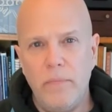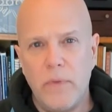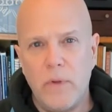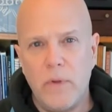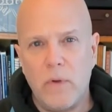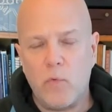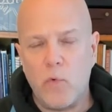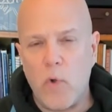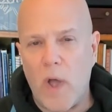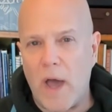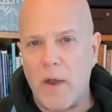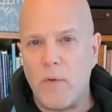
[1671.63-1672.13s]

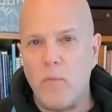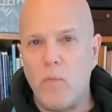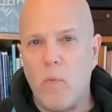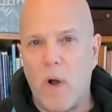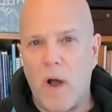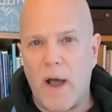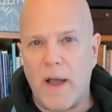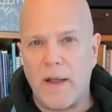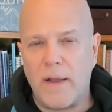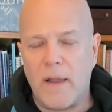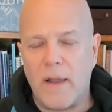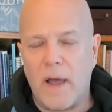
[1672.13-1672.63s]
red
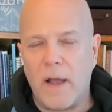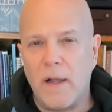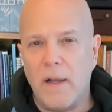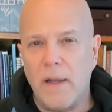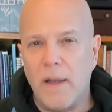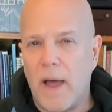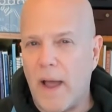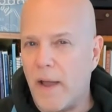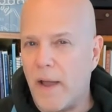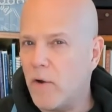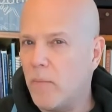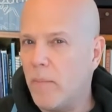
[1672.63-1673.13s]
wine, like a
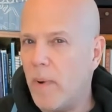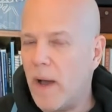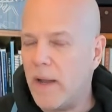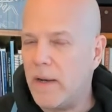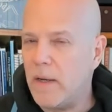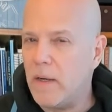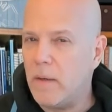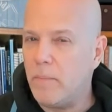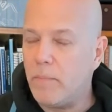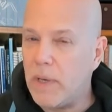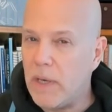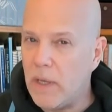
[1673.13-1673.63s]

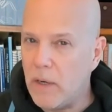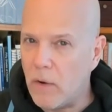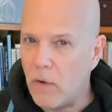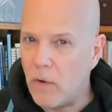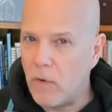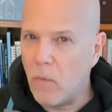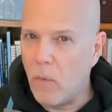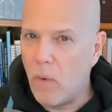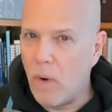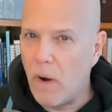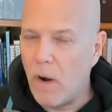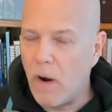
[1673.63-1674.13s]
lighter-bodied Pinot
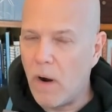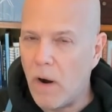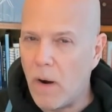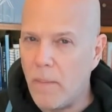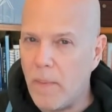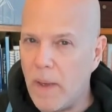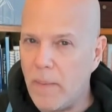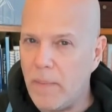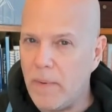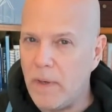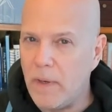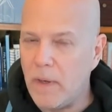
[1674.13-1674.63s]
Noir,
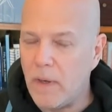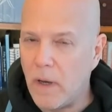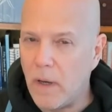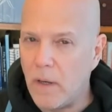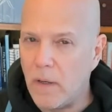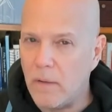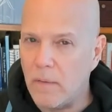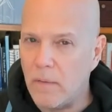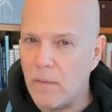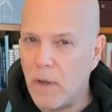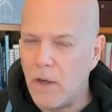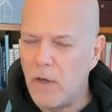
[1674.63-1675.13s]
maybe
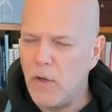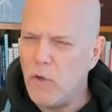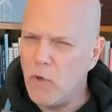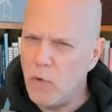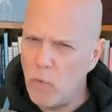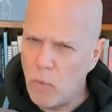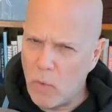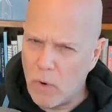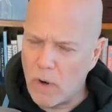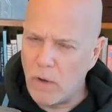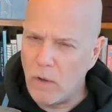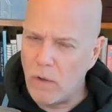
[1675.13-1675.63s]
a New
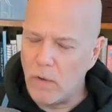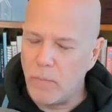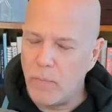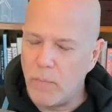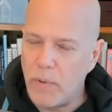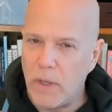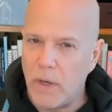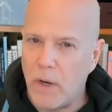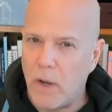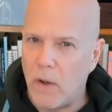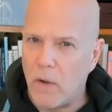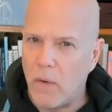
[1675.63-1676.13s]
World
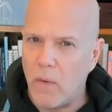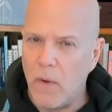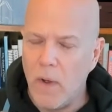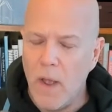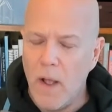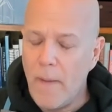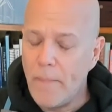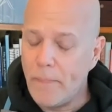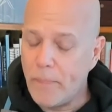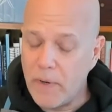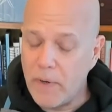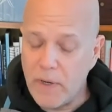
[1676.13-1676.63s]
Pinot.
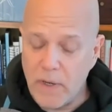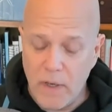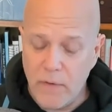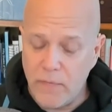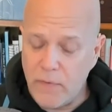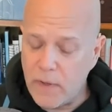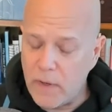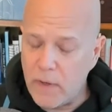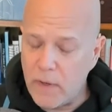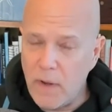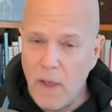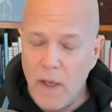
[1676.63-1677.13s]
But
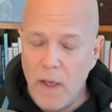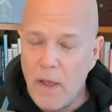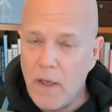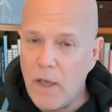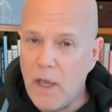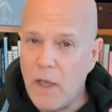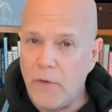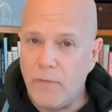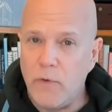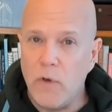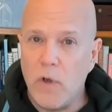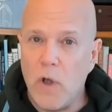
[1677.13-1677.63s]
even
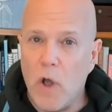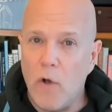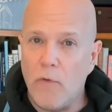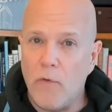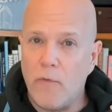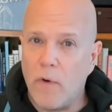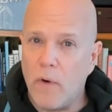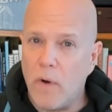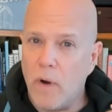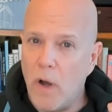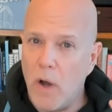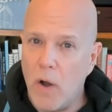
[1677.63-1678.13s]
if you go
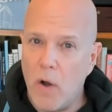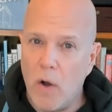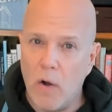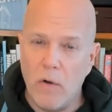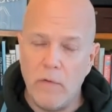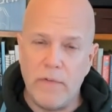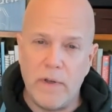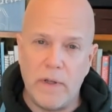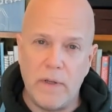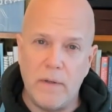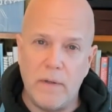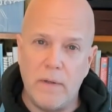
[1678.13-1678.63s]
for a
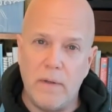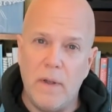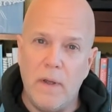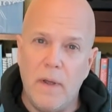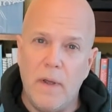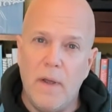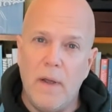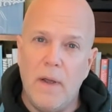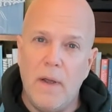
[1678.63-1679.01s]
Joven